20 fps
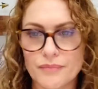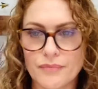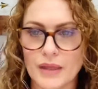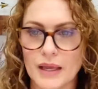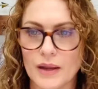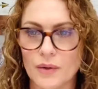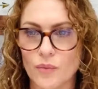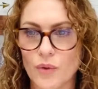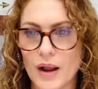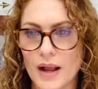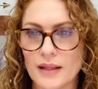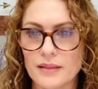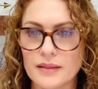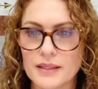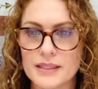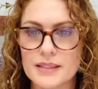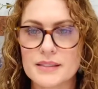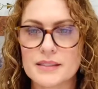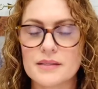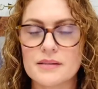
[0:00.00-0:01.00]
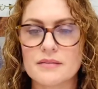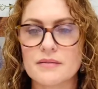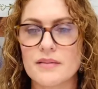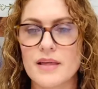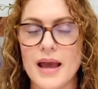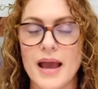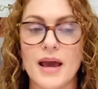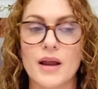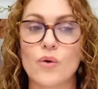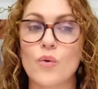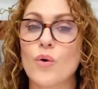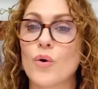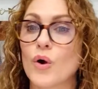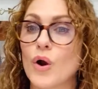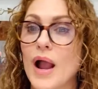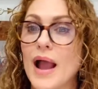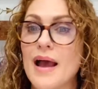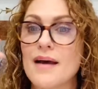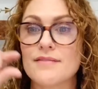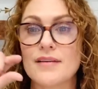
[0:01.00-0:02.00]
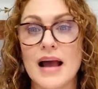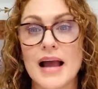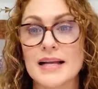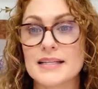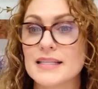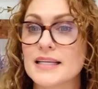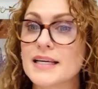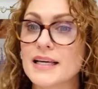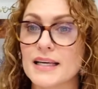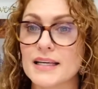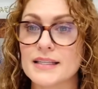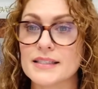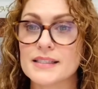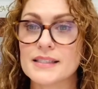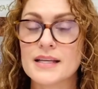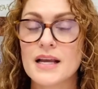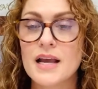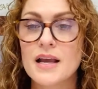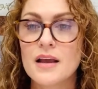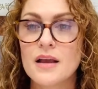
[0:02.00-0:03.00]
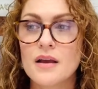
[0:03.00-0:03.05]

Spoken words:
thing where I list that, or I have ideas